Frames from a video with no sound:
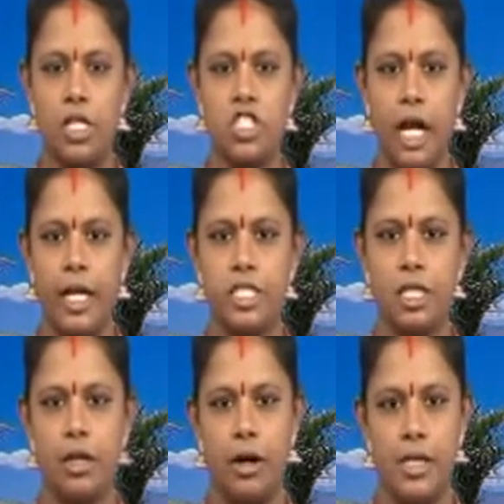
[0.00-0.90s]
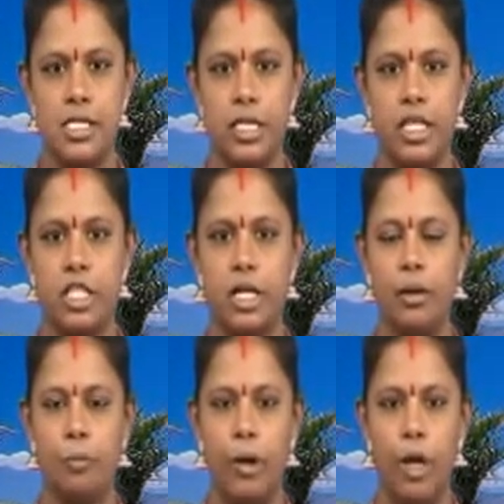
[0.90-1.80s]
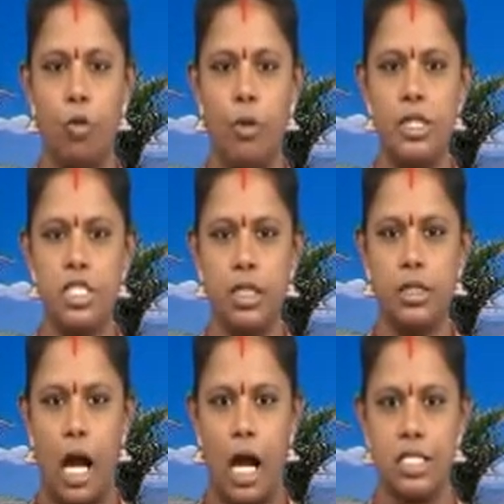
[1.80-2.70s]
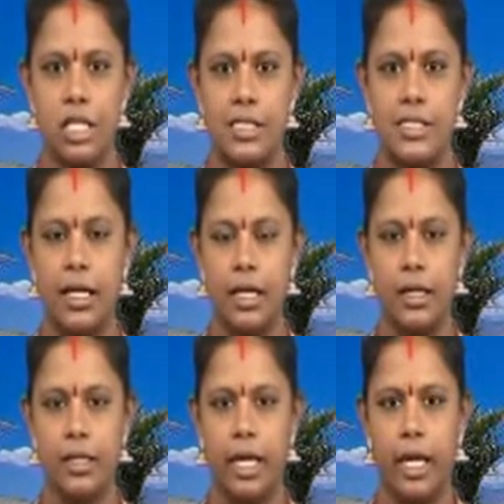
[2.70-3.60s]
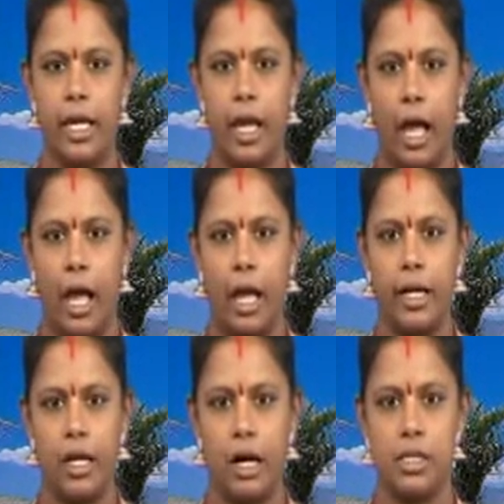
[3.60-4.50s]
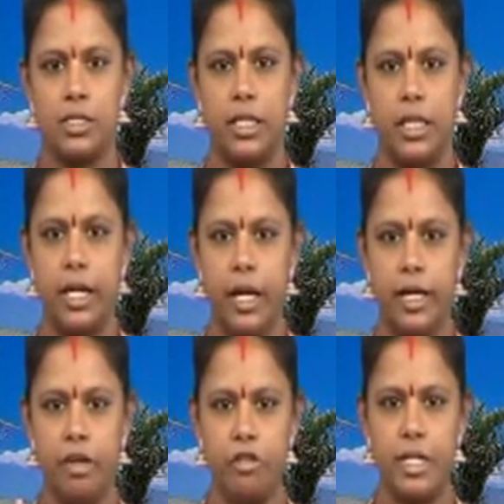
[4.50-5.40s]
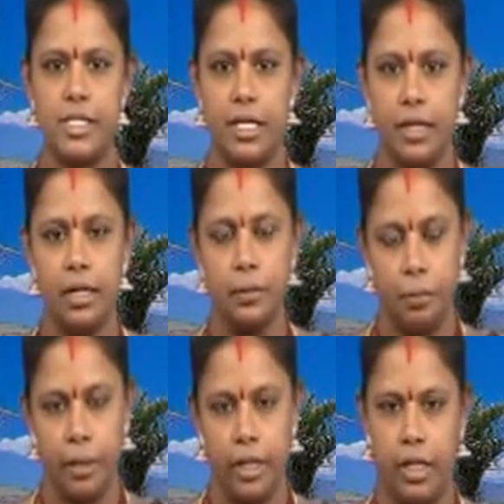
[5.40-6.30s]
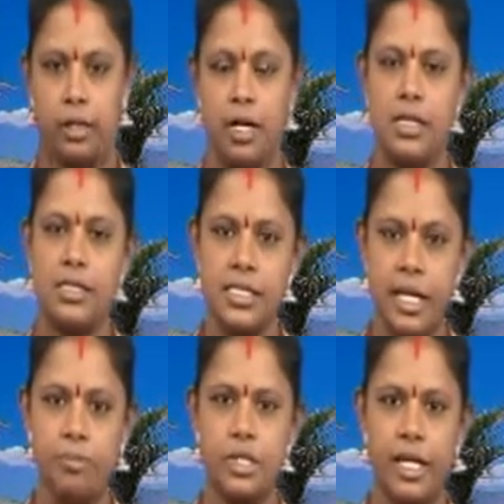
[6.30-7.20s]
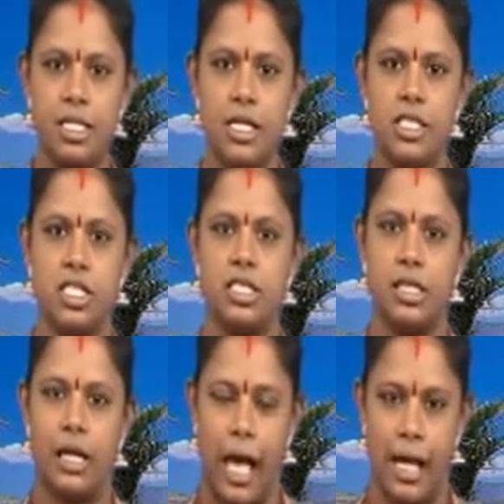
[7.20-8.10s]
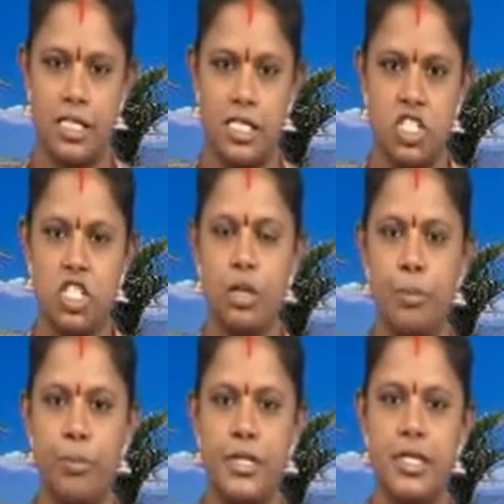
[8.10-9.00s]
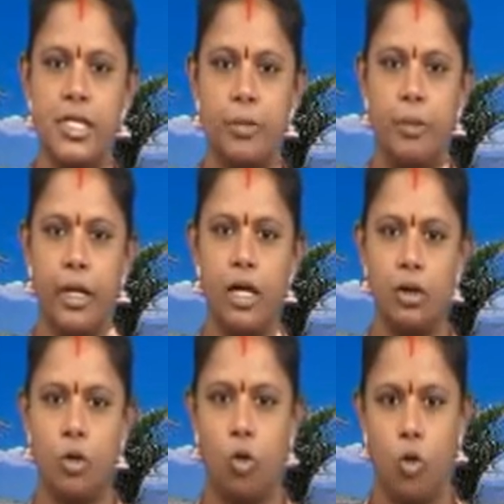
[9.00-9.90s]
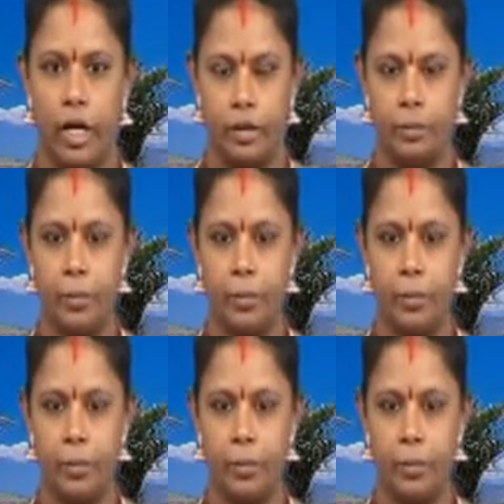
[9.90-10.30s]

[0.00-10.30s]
Title is written by omitting the articles a, an or the if it is in the beginning. Subtitle is written as such, preceded by a colon.